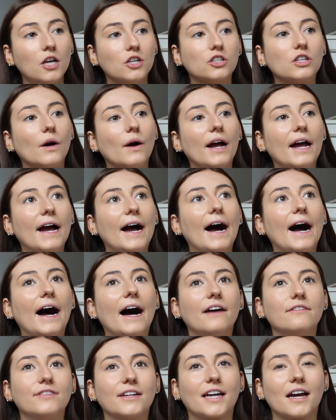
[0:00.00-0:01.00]
So I
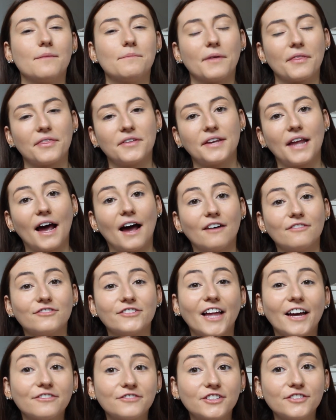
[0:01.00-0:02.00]
have like a month and a half
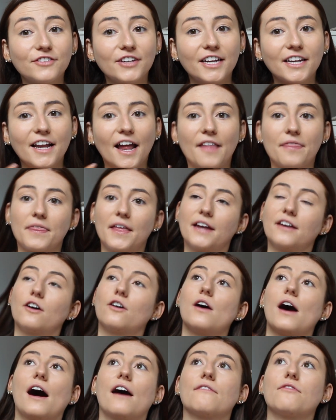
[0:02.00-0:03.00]
left of it, and then
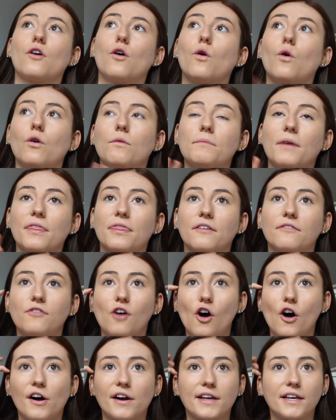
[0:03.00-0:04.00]
I'll have the whole month of
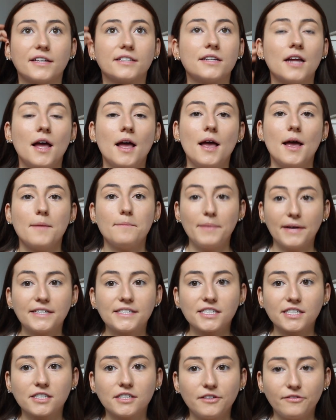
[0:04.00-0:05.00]
August
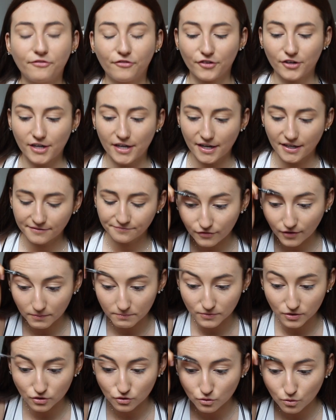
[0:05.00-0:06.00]
basically free
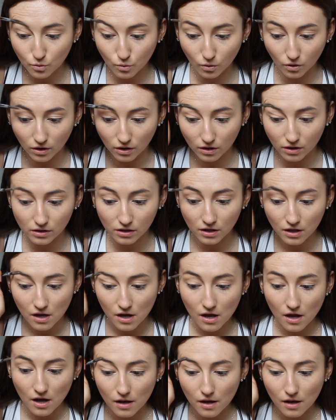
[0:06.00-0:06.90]
from school.